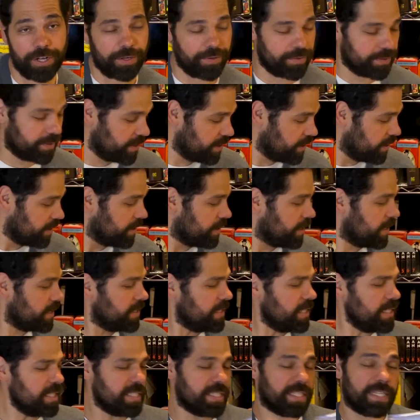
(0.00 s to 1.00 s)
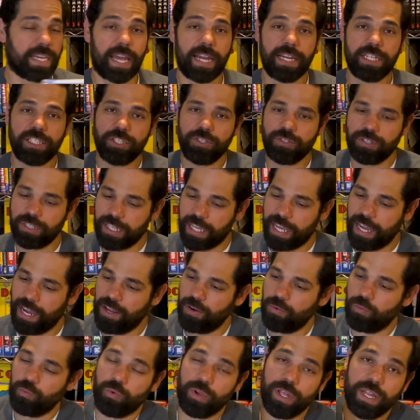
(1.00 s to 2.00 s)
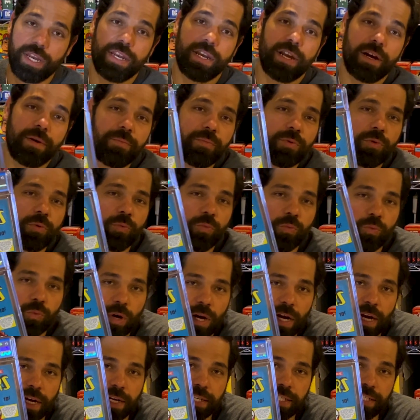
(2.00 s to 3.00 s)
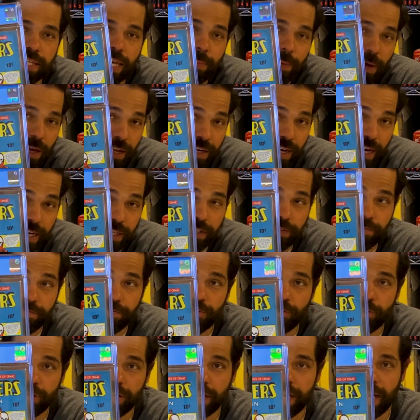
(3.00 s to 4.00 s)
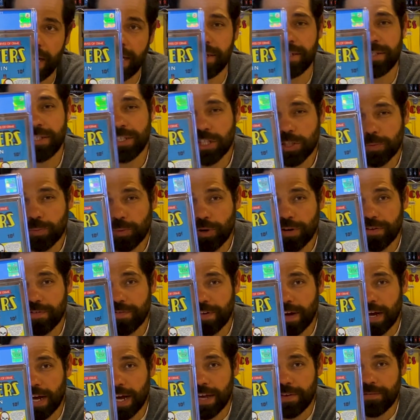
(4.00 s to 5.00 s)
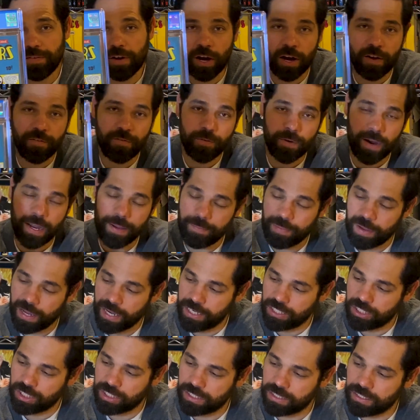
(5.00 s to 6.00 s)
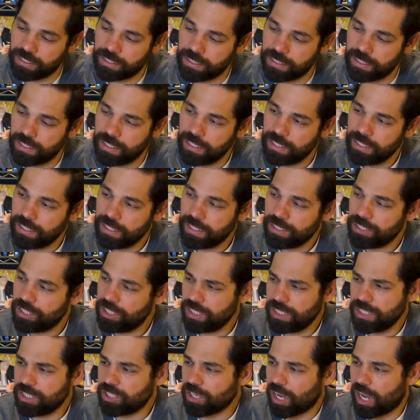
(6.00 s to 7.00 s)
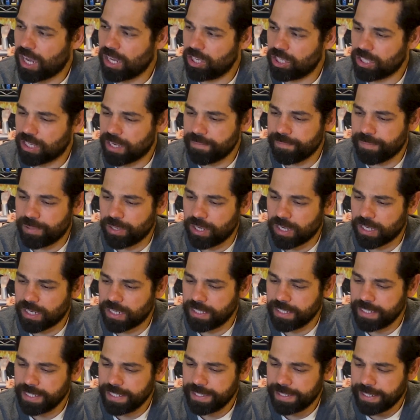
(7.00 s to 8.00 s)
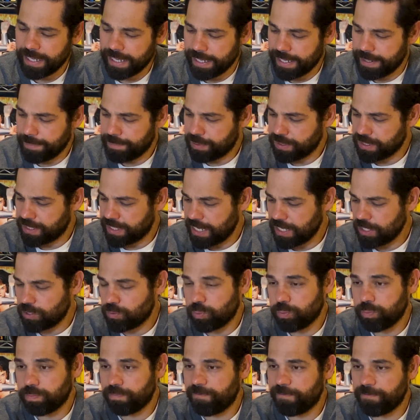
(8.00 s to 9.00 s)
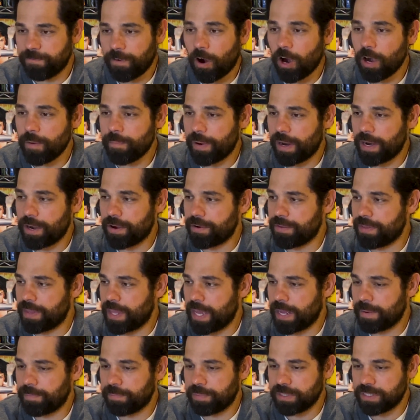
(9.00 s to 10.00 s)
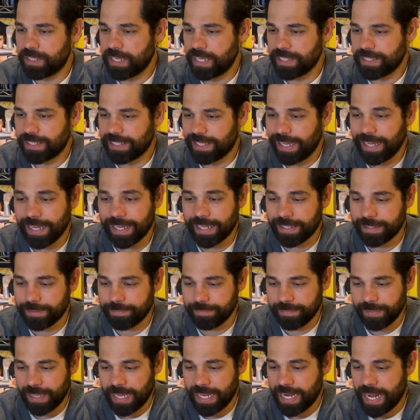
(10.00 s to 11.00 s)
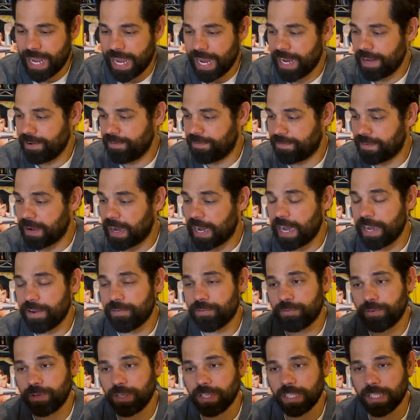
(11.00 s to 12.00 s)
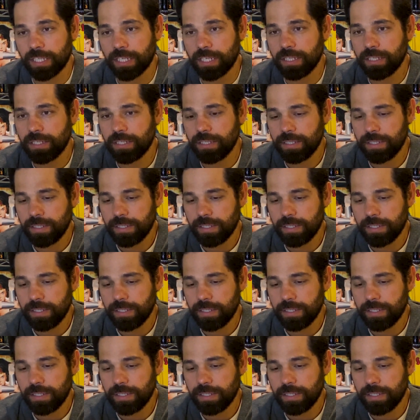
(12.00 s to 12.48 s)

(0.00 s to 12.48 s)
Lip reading: you. This is Gangsters Can't Win number 1. This came out in 1948, 6.5, off-white pages. Just a solid looking book. Presents far better than that. Presents like an 8.5 really.